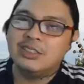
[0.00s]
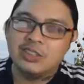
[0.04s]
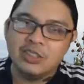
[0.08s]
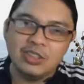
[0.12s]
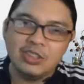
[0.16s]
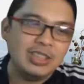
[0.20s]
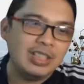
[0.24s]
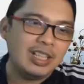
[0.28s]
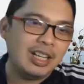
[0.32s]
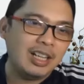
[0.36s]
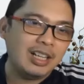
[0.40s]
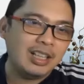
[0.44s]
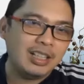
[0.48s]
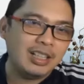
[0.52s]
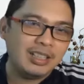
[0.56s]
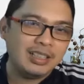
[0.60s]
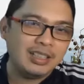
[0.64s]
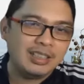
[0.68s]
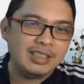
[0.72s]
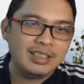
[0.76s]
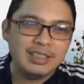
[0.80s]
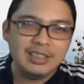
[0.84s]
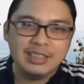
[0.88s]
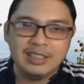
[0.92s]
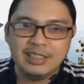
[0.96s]
So, yun lang.
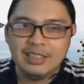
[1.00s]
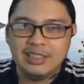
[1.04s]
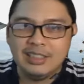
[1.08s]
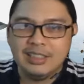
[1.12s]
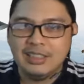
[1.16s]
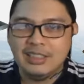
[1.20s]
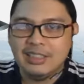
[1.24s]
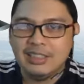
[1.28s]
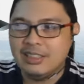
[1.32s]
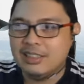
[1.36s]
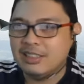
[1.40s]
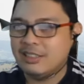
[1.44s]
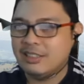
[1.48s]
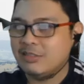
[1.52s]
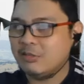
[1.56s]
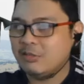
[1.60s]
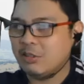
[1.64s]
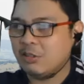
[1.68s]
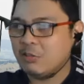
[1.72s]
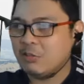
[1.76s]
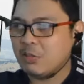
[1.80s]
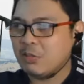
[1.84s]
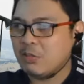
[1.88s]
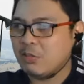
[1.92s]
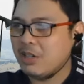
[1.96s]

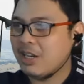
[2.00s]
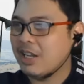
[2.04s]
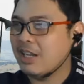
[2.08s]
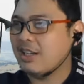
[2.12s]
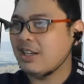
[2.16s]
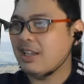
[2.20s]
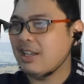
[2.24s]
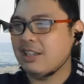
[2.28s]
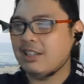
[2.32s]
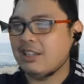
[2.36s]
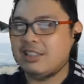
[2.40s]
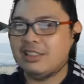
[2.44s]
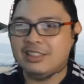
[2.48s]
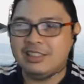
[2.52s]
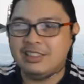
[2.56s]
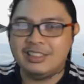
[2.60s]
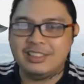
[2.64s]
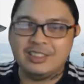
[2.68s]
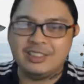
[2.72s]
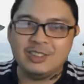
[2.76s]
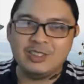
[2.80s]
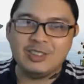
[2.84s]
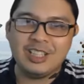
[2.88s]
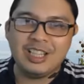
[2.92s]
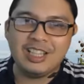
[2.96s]
Wala na.
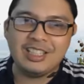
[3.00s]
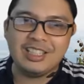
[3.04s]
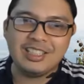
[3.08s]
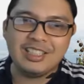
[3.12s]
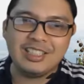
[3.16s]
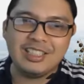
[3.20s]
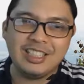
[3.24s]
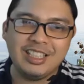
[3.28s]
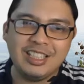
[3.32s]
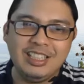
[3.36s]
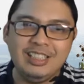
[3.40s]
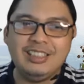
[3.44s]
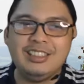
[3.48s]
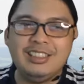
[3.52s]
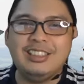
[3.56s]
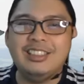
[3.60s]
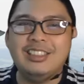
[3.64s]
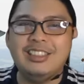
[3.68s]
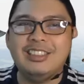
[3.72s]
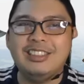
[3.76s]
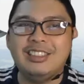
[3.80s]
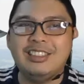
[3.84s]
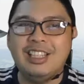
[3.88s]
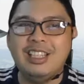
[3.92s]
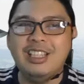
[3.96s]
So, that's it.
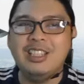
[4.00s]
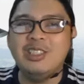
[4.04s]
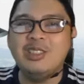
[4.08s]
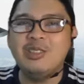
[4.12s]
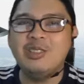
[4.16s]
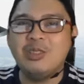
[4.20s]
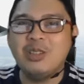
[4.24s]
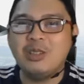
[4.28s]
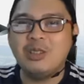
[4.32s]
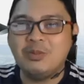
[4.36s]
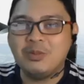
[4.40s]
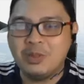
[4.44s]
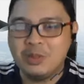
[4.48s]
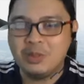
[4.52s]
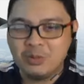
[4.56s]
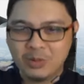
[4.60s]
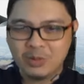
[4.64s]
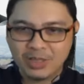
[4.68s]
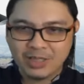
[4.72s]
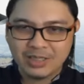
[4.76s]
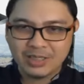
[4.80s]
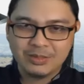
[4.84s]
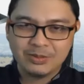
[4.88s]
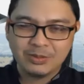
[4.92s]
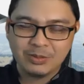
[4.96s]
Thank you,
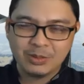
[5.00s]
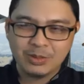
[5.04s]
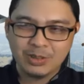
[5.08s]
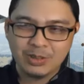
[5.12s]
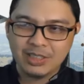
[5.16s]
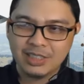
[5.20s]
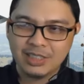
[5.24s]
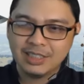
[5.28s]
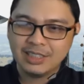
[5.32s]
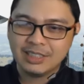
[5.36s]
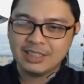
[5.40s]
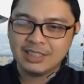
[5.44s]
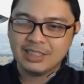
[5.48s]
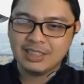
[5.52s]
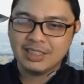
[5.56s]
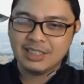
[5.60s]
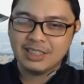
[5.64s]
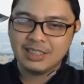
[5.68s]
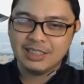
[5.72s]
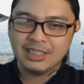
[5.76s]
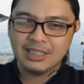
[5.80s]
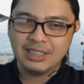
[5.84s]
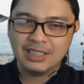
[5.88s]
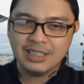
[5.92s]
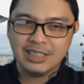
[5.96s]
everyone, for
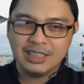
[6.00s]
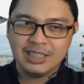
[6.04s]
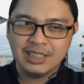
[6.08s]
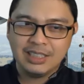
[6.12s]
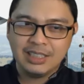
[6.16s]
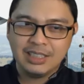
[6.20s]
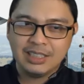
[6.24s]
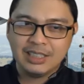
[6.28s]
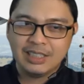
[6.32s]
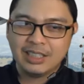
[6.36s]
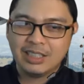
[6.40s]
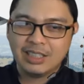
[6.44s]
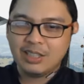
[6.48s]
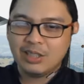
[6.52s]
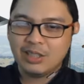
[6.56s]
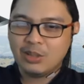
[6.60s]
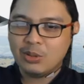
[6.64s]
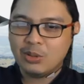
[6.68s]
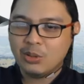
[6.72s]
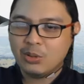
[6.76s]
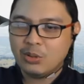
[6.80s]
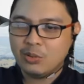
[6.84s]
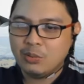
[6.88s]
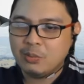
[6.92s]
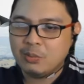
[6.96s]
listening.
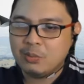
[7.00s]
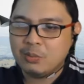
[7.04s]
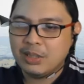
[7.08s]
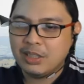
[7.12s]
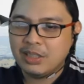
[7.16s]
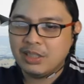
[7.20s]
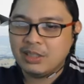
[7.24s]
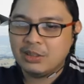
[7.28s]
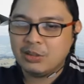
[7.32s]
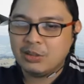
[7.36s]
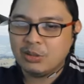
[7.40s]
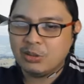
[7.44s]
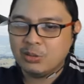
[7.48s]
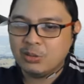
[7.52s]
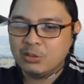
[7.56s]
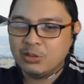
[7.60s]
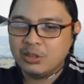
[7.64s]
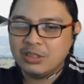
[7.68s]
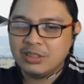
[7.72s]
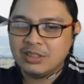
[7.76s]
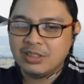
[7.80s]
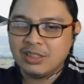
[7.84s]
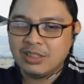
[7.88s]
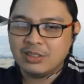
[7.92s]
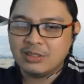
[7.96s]
I hope may
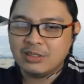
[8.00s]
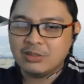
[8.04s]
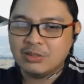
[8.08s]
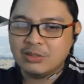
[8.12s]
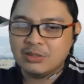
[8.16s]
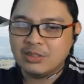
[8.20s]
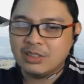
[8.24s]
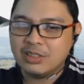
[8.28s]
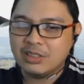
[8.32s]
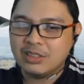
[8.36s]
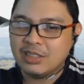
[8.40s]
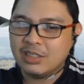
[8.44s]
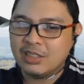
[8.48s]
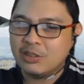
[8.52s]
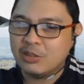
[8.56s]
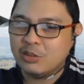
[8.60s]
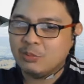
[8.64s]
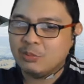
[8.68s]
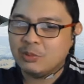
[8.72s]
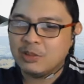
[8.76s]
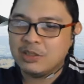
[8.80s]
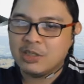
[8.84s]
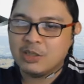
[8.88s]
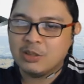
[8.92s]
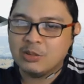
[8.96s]
natutunan kayo and I
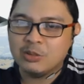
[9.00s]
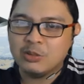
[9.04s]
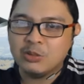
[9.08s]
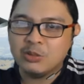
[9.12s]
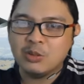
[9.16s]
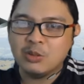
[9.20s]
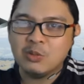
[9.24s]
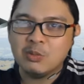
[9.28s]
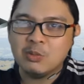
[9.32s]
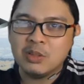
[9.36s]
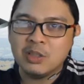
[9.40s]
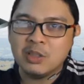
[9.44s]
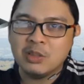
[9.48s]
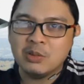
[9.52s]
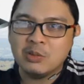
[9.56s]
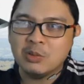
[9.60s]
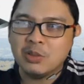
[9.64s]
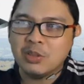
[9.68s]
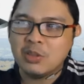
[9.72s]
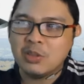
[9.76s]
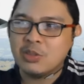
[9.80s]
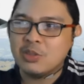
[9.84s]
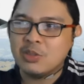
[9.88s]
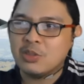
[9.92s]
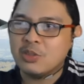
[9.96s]
hope nasagot ko yung mga
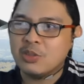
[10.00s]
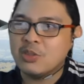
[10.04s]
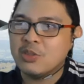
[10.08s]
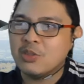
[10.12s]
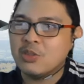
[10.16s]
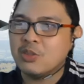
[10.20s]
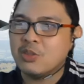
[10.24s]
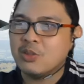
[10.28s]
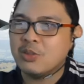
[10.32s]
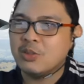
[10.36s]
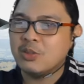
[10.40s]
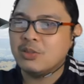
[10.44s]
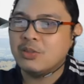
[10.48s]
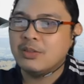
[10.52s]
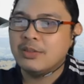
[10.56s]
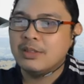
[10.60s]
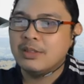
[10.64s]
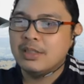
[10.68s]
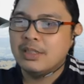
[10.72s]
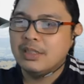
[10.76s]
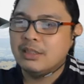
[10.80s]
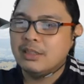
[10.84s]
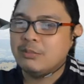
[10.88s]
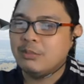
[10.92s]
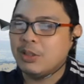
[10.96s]
questions nyo.
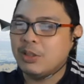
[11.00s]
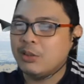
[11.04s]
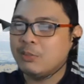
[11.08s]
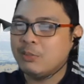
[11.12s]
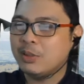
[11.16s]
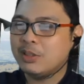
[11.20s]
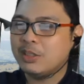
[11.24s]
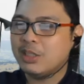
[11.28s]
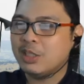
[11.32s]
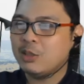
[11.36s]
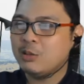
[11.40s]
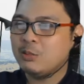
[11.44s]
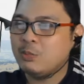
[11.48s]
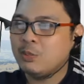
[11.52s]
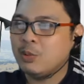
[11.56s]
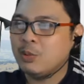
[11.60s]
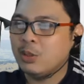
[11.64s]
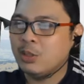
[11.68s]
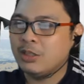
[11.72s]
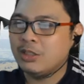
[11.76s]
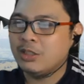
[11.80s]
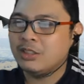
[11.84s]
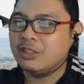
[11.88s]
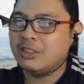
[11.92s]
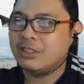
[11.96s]
Meron pa tayong
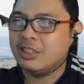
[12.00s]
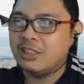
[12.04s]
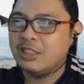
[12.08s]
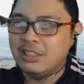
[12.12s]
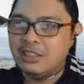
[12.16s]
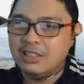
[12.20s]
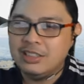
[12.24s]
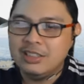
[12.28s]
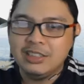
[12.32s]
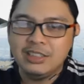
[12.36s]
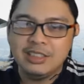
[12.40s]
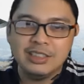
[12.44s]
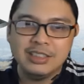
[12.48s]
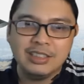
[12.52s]
part 3.